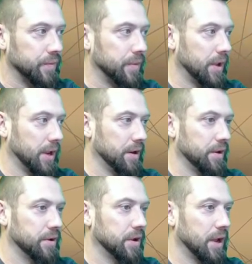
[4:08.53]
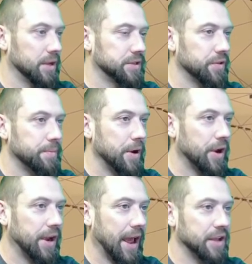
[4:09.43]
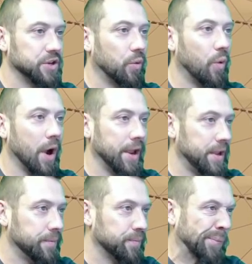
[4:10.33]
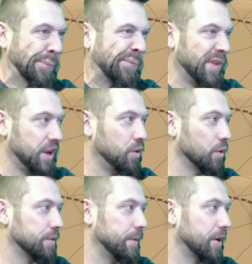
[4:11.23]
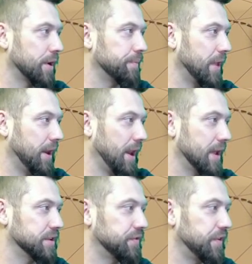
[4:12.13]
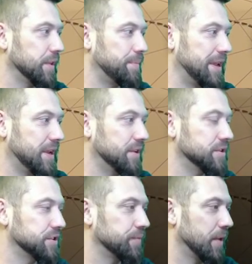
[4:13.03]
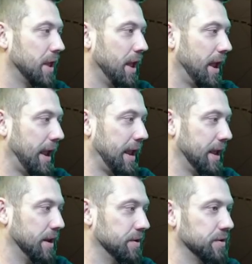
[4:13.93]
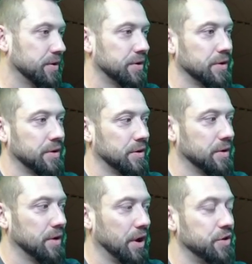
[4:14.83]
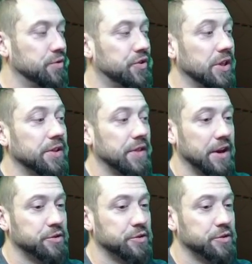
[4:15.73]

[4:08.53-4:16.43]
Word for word: In uh, South America, it adds Hawaii in North America, and it adds Philippines and a New Zealand that is